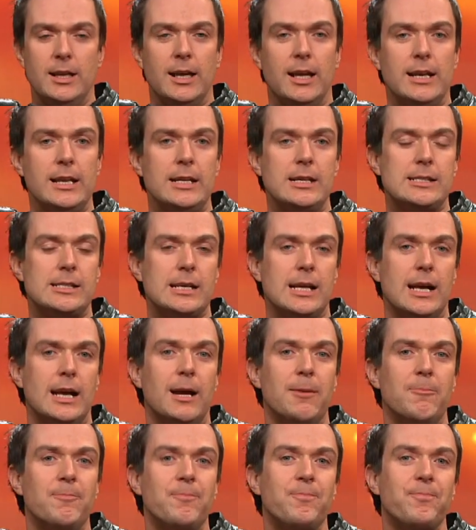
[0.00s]
And he's,
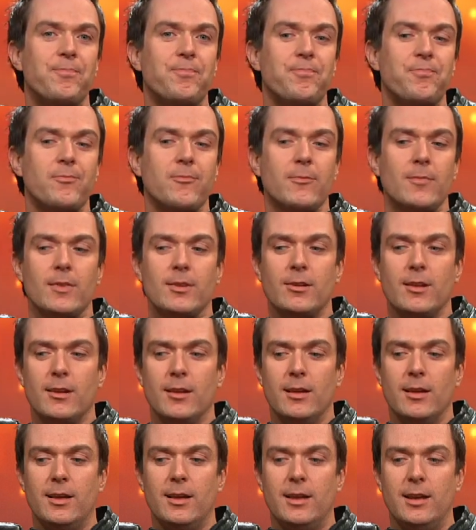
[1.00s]
um,
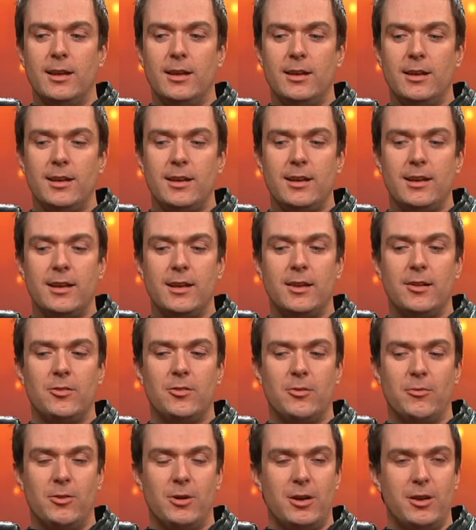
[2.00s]
he
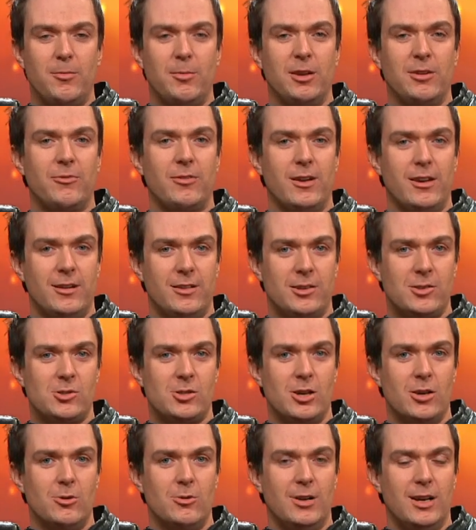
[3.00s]
is a very big fan of the
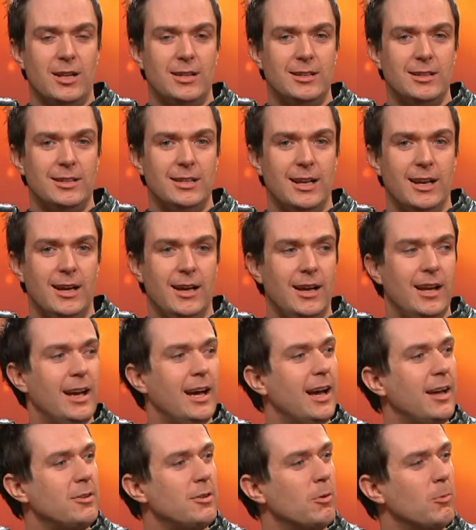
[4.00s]
show. And uh,
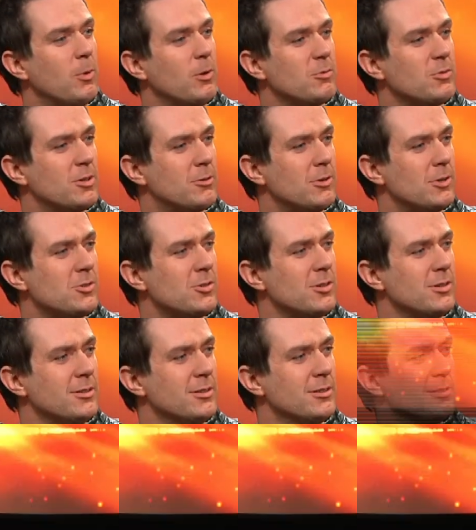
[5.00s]
had a, what was the question?